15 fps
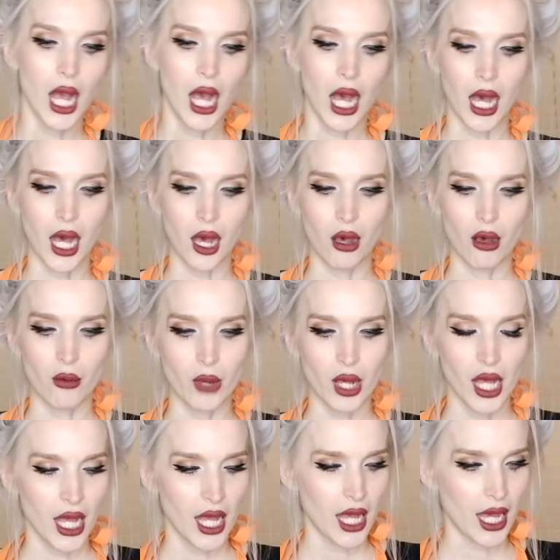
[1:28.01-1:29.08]
I'm
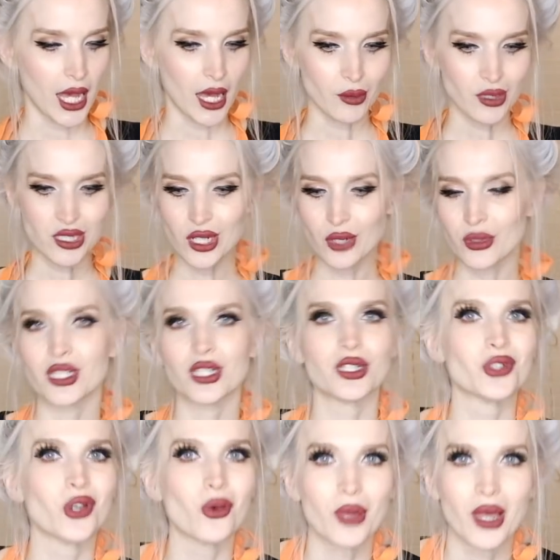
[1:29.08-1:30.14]
gonna start with an
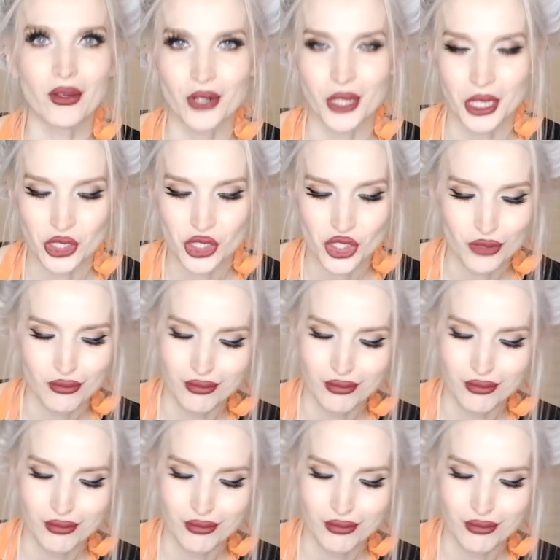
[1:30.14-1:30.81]
adult beverage